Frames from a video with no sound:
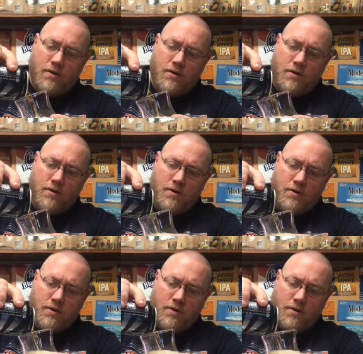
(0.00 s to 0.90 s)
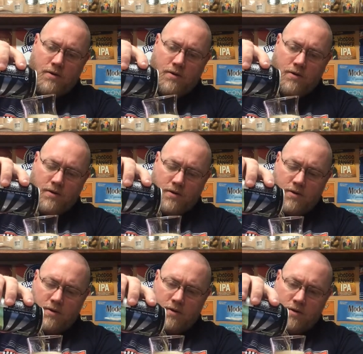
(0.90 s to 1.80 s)

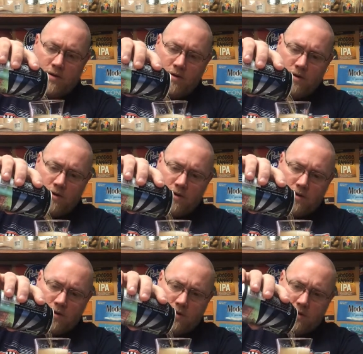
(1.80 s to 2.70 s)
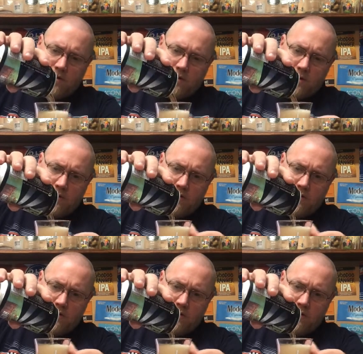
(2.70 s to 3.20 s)
[no speech]